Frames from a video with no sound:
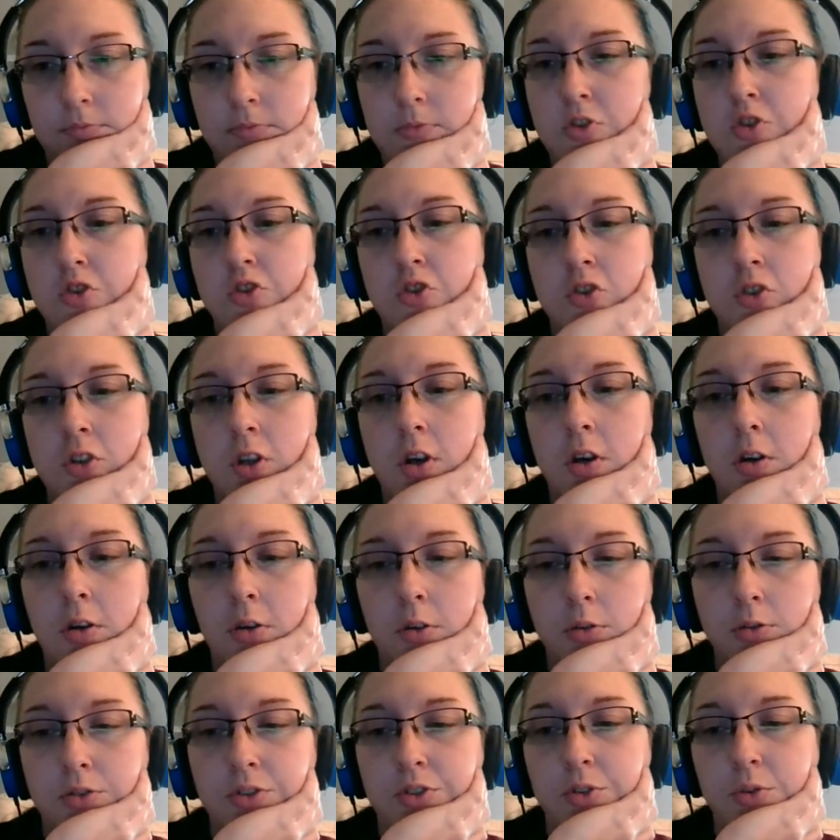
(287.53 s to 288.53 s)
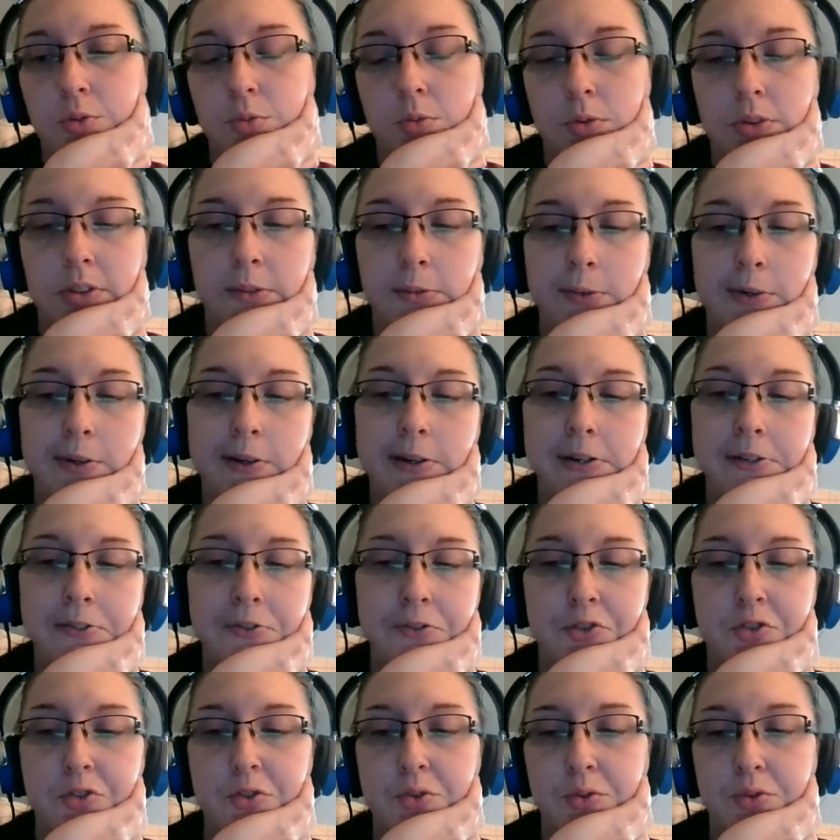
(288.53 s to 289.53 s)
So do we want
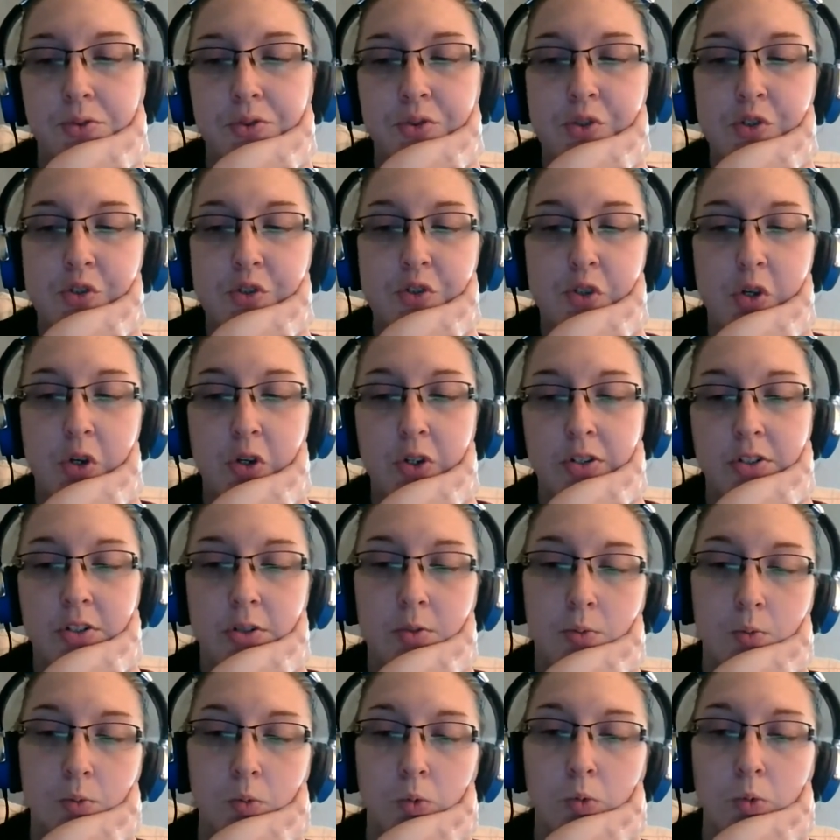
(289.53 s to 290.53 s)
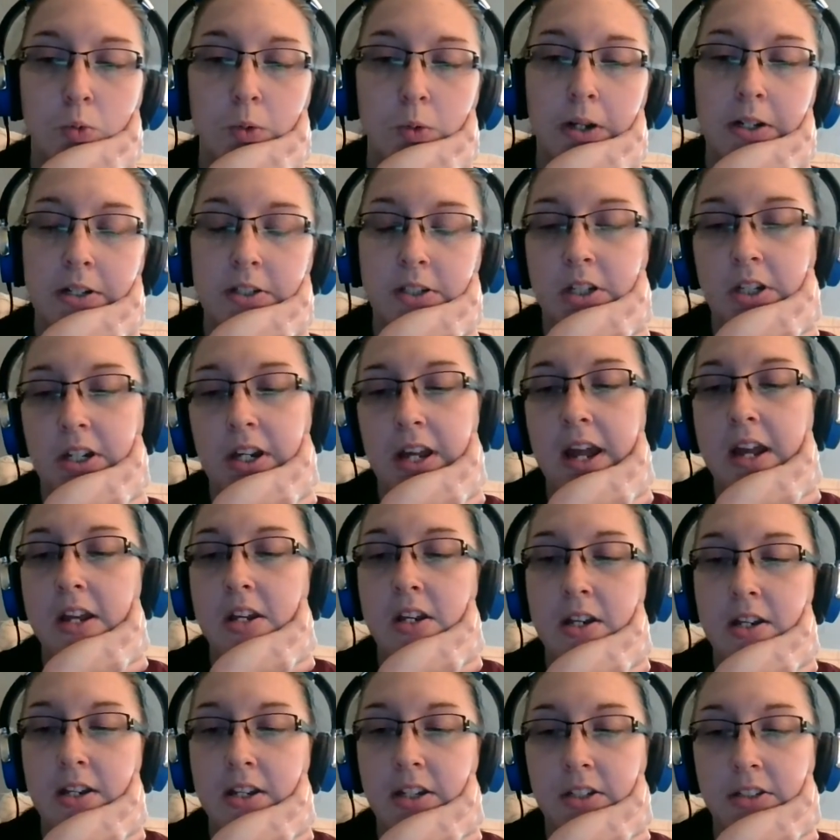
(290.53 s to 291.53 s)
to start writing,
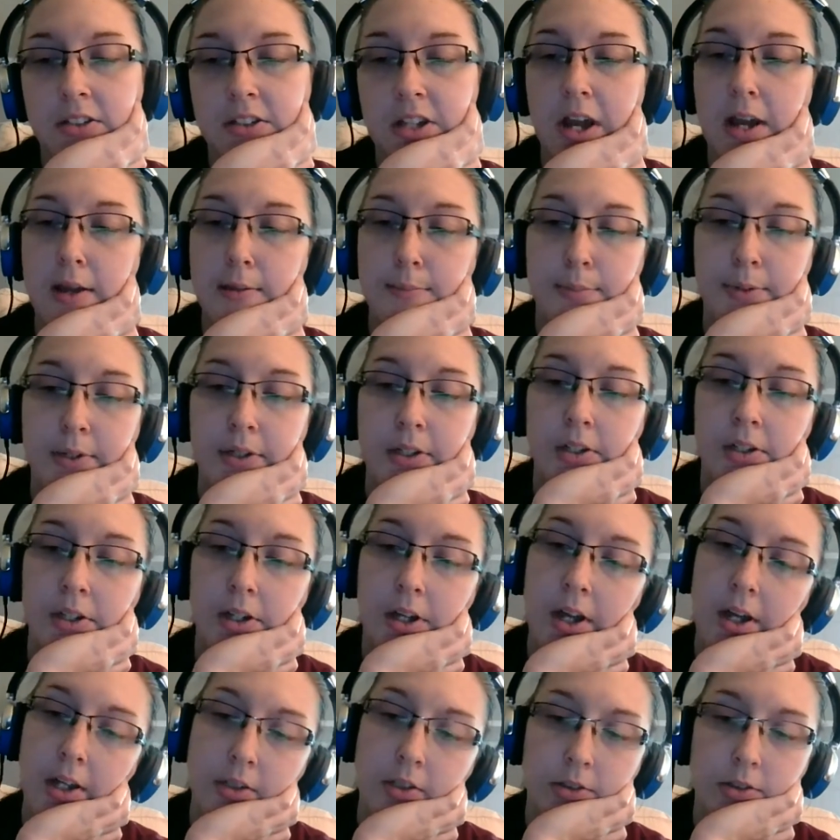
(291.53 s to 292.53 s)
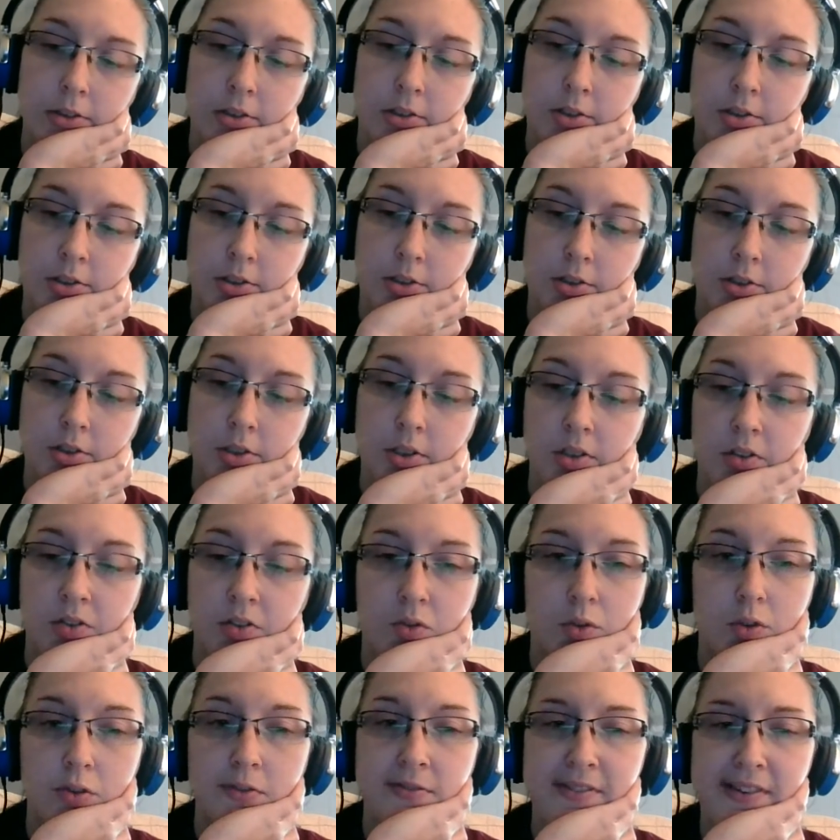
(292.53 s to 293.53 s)
editing, typing at
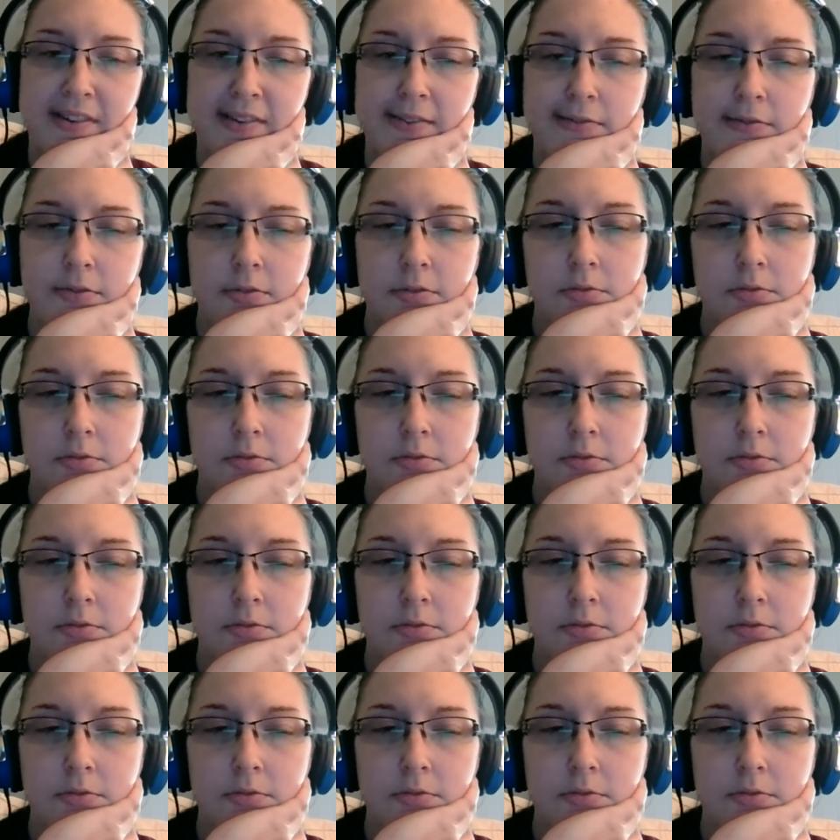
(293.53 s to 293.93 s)
6:45?